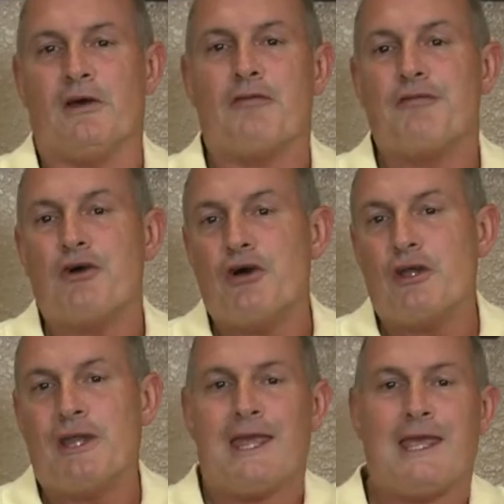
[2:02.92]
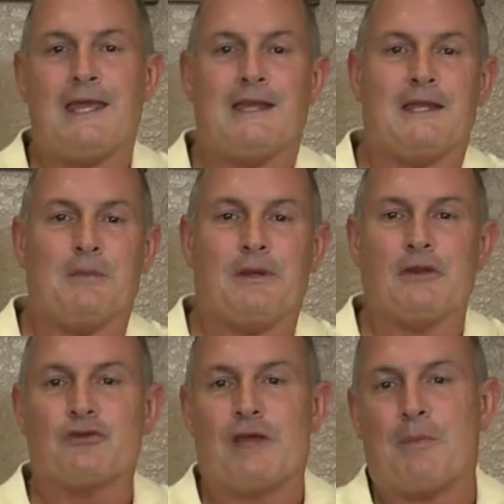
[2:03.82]
fun, and deepening
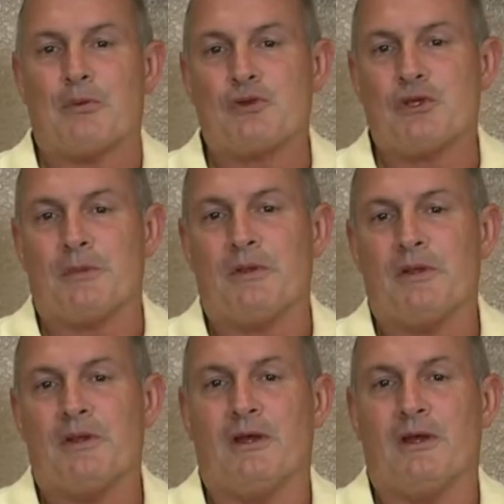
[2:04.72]
discipleship